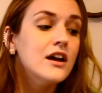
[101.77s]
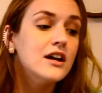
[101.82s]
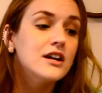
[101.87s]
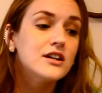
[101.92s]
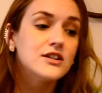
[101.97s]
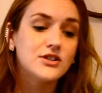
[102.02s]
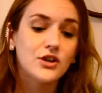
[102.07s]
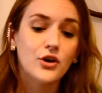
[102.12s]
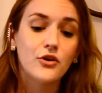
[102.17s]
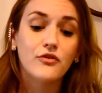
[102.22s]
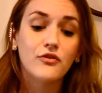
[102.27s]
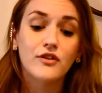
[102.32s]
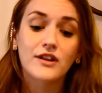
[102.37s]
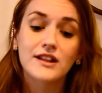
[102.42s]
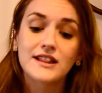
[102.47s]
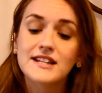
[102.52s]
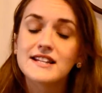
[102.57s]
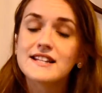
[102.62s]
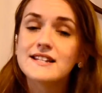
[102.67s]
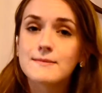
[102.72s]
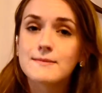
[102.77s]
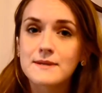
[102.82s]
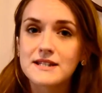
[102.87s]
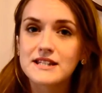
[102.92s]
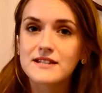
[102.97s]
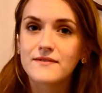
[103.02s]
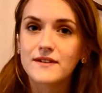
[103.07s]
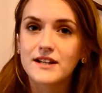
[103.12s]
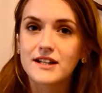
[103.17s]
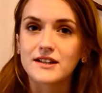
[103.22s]
So for this
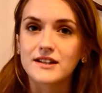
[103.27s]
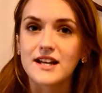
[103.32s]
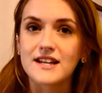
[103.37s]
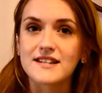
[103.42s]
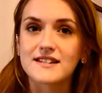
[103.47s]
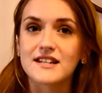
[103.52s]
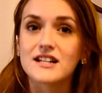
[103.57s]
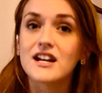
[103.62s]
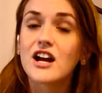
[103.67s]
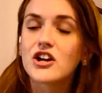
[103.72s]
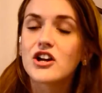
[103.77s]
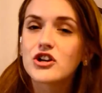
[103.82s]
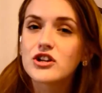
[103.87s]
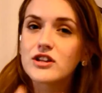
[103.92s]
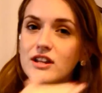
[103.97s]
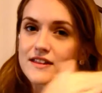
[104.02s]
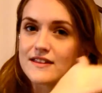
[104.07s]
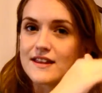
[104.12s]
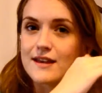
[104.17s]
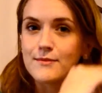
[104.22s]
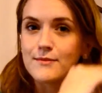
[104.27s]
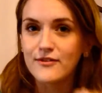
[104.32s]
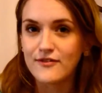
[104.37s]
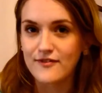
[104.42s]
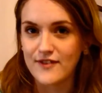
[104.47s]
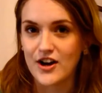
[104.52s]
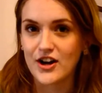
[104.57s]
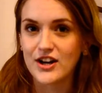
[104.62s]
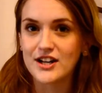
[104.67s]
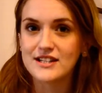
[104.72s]
specific lesson, under the theme of
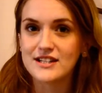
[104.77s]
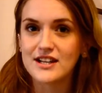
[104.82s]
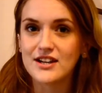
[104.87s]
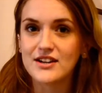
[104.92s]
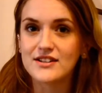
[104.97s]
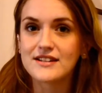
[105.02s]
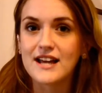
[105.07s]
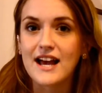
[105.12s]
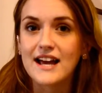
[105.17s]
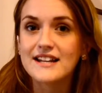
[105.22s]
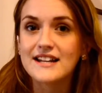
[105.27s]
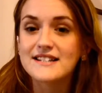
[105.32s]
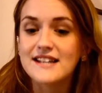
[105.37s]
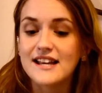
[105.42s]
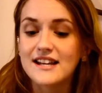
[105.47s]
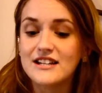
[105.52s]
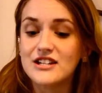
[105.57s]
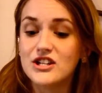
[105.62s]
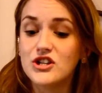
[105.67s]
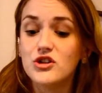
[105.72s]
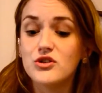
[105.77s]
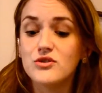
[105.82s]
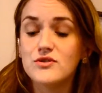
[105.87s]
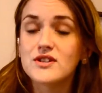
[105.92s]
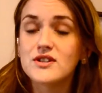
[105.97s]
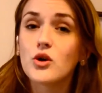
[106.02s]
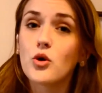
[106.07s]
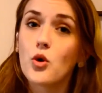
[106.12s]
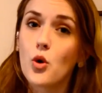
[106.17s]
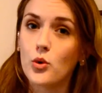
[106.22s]
fairy tales, I decided to use
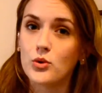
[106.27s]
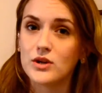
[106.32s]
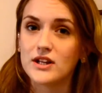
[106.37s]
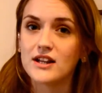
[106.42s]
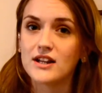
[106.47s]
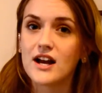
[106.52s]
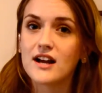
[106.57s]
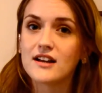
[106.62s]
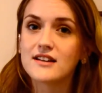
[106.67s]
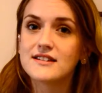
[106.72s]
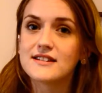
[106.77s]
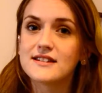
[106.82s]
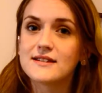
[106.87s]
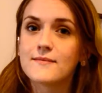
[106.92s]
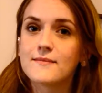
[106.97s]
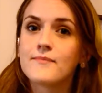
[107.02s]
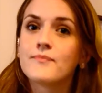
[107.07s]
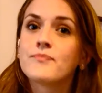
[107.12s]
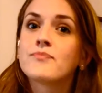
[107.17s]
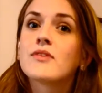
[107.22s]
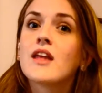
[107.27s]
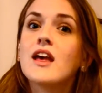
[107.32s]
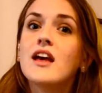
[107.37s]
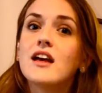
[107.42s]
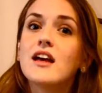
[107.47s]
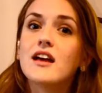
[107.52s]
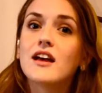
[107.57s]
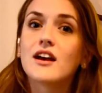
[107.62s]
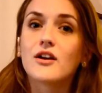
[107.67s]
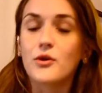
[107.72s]
Goldilocks.
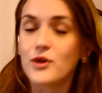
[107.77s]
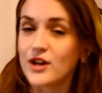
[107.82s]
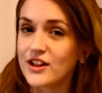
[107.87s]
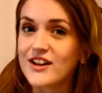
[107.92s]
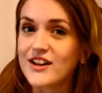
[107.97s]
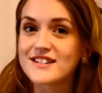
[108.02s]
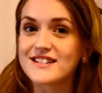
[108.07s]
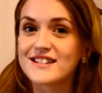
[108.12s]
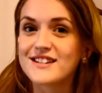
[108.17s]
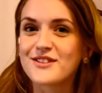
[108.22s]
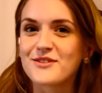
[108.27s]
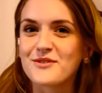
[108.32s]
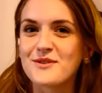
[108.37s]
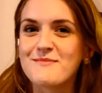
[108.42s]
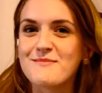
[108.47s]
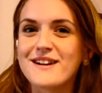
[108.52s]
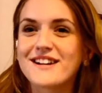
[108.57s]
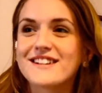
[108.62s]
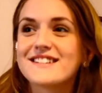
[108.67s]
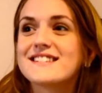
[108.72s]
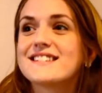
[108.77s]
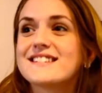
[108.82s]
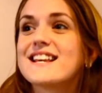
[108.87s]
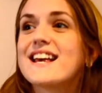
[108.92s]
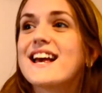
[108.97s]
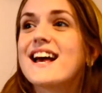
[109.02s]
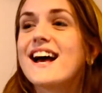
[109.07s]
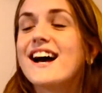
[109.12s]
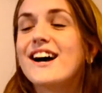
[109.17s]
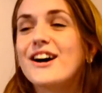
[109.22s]
Goldilocks and the Three Bears.
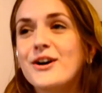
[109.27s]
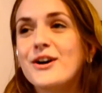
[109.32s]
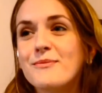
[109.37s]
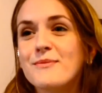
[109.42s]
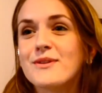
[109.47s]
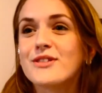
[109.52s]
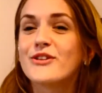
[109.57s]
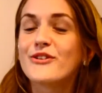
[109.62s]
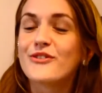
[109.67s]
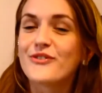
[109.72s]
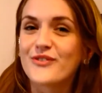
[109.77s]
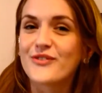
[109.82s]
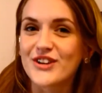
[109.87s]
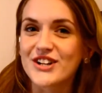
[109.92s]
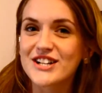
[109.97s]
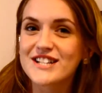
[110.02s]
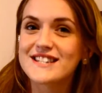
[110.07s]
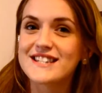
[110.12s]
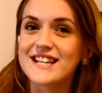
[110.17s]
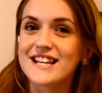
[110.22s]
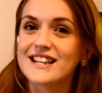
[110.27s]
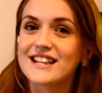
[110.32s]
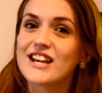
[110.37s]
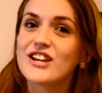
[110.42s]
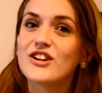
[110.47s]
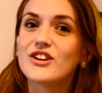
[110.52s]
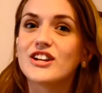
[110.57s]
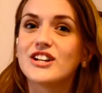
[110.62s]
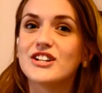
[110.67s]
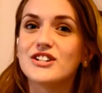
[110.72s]
The first thing that
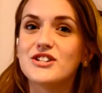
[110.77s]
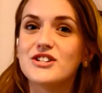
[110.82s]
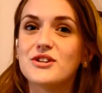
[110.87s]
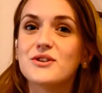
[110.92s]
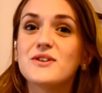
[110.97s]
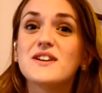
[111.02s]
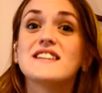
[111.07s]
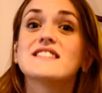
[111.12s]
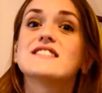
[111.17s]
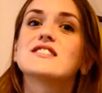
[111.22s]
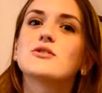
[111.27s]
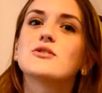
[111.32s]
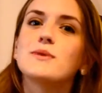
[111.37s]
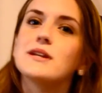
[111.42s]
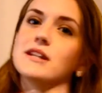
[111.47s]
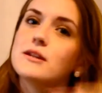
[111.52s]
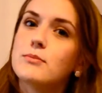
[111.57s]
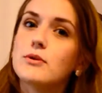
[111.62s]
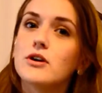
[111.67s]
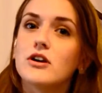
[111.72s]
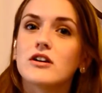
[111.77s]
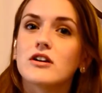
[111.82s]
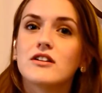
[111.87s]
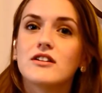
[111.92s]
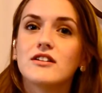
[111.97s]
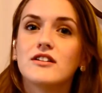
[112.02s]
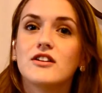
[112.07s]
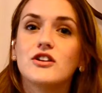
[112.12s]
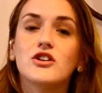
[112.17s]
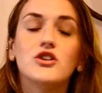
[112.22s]
you could do is to read the book.
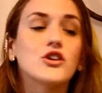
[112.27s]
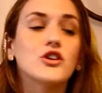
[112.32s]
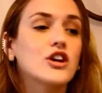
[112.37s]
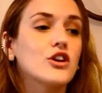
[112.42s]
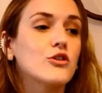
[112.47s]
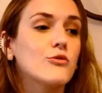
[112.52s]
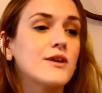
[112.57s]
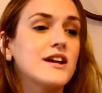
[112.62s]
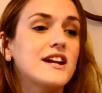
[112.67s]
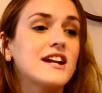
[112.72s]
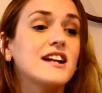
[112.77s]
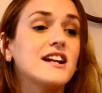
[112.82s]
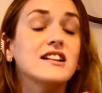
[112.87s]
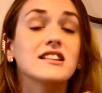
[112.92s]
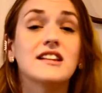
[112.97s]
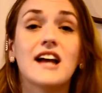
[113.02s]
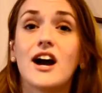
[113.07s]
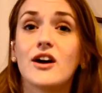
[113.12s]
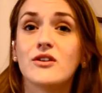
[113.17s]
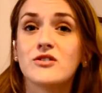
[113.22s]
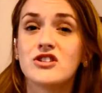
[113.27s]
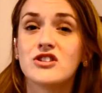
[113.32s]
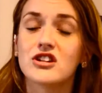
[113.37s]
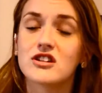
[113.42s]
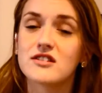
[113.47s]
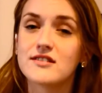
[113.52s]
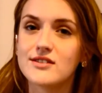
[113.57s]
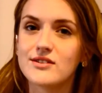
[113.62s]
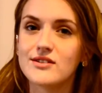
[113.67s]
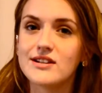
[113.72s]
You could read it aloud to your
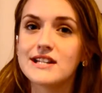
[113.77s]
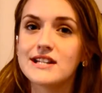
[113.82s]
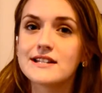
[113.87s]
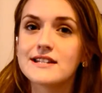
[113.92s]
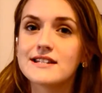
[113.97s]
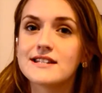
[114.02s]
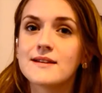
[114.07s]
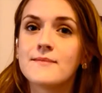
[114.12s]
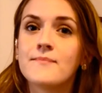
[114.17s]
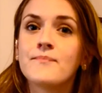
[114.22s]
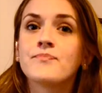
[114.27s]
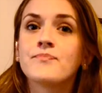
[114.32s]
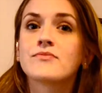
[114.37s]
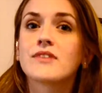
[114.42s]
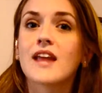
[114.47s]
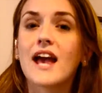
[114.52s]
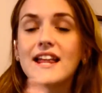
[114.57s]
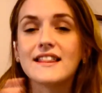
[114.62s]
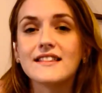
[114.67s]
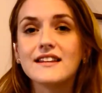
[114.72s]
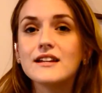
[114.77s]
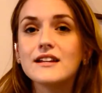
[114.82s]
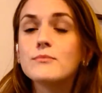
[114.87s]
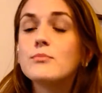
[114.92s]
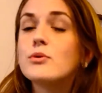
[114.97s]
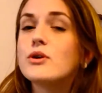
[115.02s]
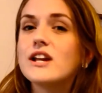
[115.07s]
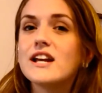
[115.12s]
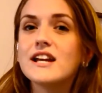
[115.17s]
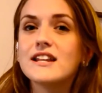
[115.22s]
students and then
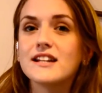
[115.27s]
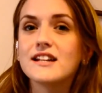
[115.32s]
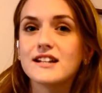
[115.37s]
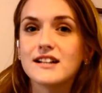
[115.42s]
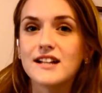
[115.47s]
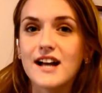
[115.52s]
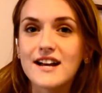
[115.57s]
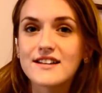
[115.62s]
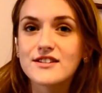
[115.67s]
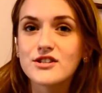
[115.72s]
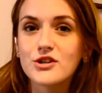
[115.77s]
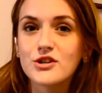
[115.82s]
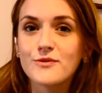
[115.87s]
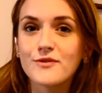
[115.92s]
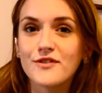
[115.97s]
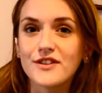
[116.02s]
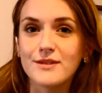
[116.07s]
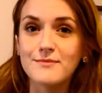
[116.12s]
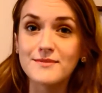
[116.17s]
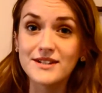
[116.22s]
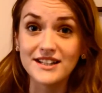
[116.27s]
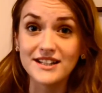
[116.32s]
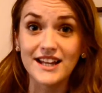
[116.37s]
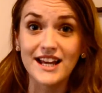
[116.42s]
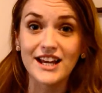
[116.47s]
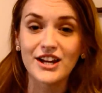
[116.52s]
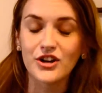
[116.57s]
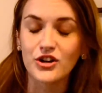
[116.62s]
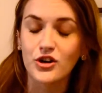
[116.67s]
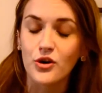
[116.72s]
put it in the classroom for them to
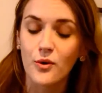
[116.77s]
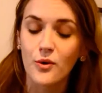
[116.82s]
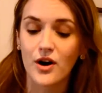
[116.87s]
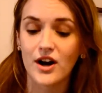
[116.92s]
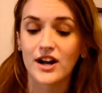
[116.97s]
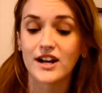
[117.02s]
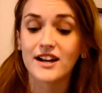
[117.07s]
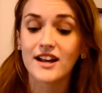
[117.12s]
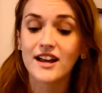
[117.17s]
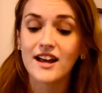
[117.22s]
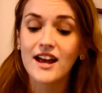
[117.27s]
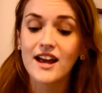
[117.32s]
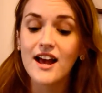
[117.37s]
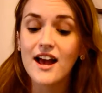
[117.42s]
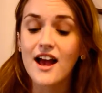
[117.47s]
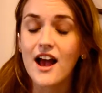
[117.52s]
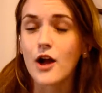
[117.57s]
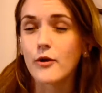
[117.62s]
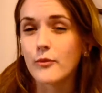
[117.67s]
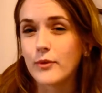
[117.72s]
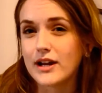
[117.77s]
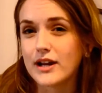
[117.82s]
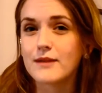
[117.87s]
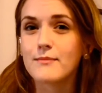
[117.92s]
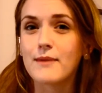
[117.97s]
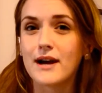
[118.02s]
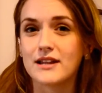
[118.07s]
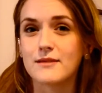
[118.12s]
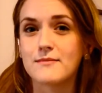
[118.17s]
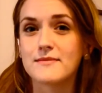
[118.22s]
later go on and read it
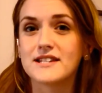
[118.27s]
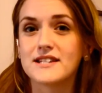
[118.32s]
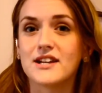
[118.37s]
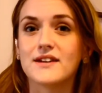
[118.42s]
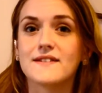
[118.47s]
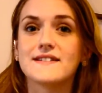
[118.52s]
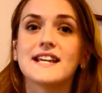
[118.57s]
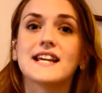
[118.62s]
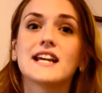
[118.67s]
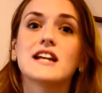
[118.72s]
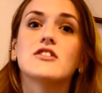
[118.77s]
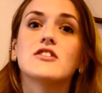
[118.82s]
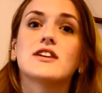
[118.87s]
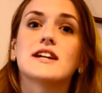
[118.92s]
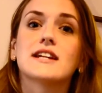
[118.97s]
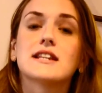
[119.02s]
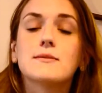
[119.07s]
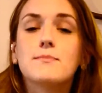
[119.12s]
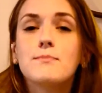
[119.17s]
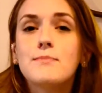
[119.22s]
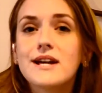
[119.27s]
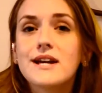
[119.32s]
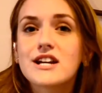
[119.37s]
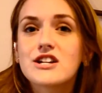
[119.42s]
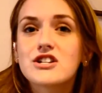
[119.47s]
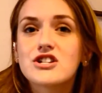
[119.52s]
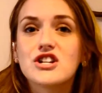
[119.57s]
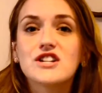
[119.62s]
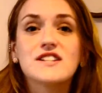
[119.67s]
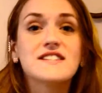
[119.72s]
by themselves. They can look at the
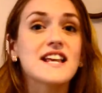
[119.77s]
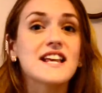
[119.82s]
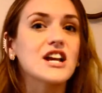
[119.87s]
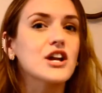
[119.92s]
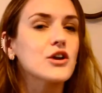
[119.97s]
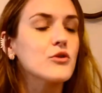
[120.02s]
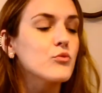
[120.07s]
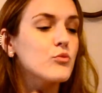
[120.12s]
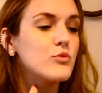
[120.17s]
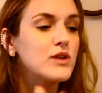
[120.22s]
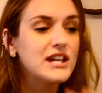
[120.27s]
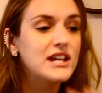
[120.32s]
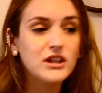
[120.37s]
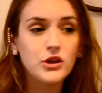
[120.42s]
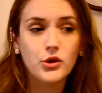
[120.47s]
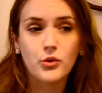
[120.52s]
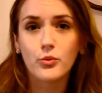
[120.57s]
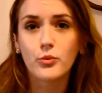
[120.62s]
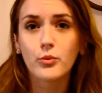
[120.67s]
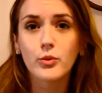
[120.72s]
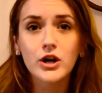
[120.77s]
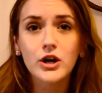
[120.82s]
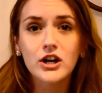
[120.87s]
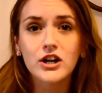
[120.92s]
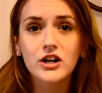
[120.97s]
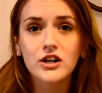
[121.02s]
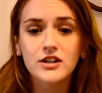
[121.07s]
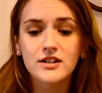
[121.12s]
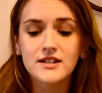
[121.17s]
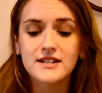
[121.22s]
pictures, they can read the
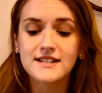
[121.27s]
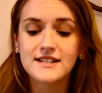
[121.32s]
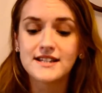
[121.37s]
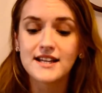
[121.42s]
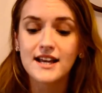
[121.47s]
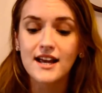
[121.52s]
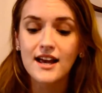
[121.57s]
words.